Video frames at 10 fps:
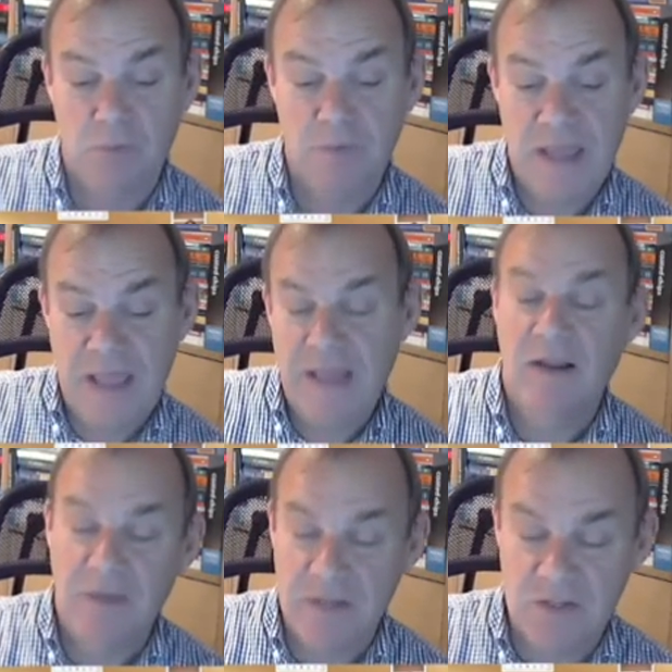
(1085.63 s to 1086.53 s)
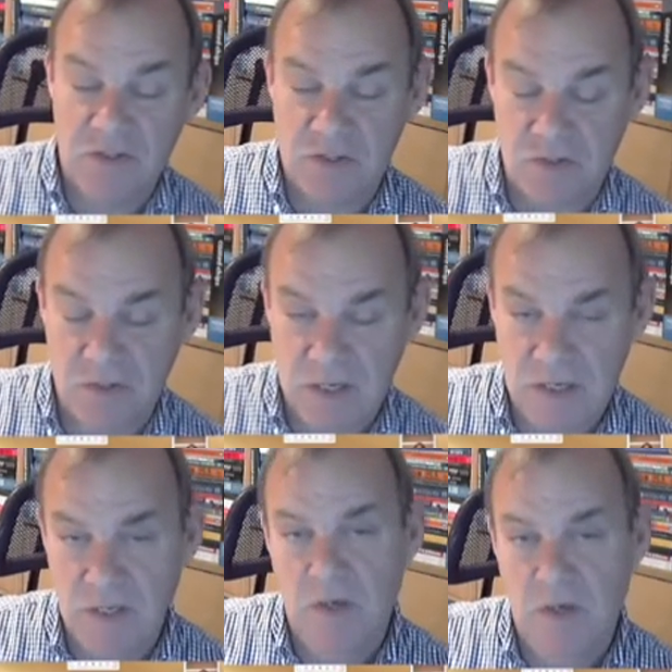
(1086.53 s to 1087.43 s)
the airline industry
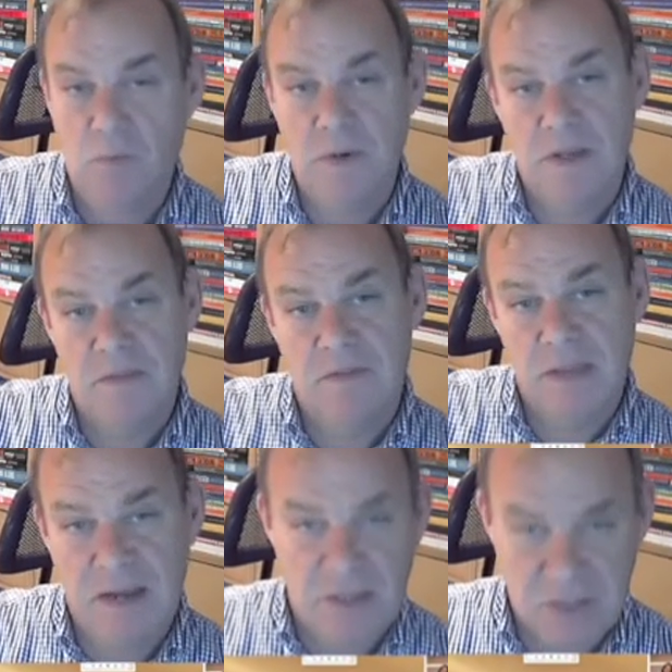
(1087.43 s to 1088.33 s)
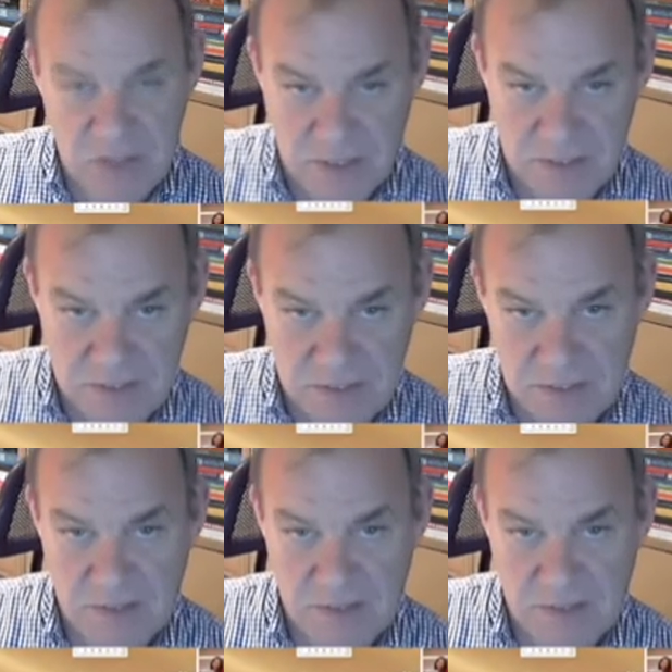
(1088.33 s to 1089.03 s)
with the NHS,